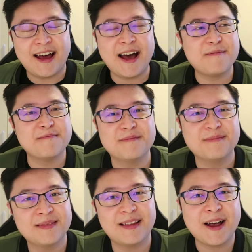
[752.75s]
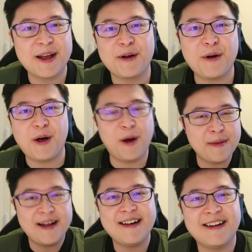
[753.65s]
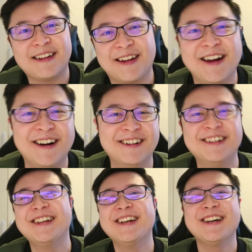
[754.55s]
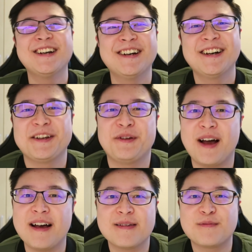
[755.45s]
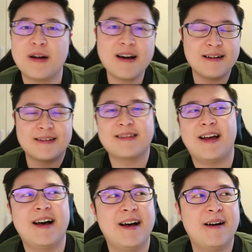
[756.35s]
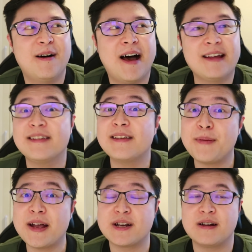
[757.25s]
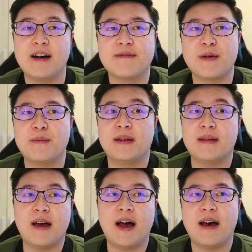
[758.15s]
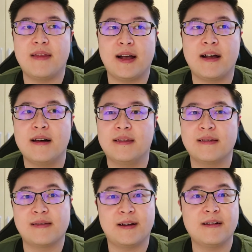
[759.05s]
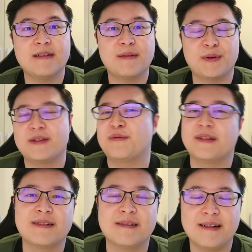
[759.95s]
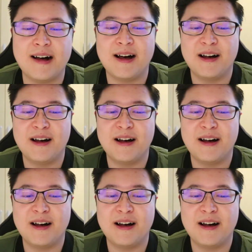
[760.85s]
I'm like, oh my god, you know, you guys rocks. I just see a picture of someone that got the stickers, which is really cool,